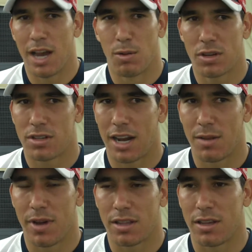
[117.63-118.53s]
Yeah, we're
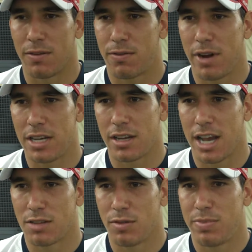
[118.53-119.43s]
excited about the free agent
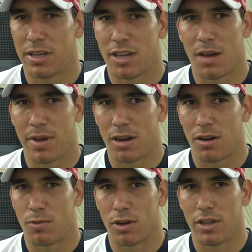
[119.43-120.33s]
guys we picked up and
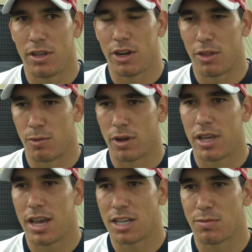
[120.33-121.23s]
our rookie, you know, the
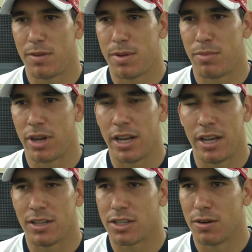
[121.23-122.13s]
rookie guys that we've been bringing
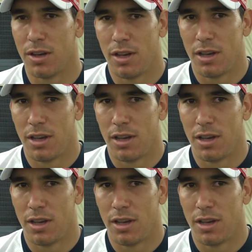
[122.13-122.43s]
in. So.